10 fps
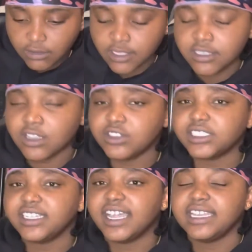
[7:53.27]
You know,
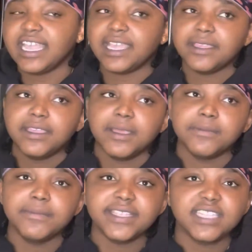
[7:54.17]
saying? like that.
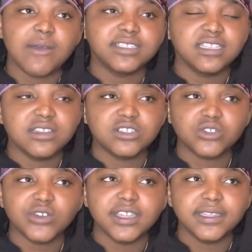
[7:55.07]
But basically, that was the end of the
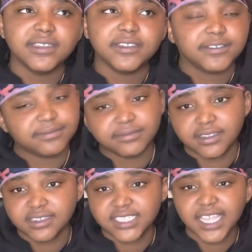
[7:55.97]
story. You know
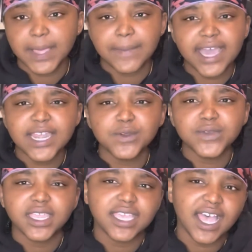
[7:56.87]
what I'm saying? But I never
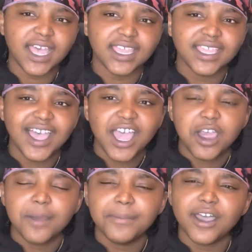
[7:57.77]
really got
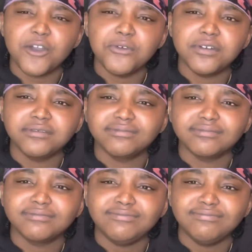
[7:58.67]
about
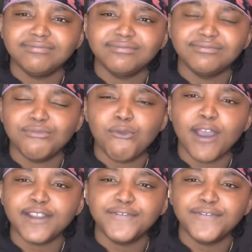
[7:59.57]
why the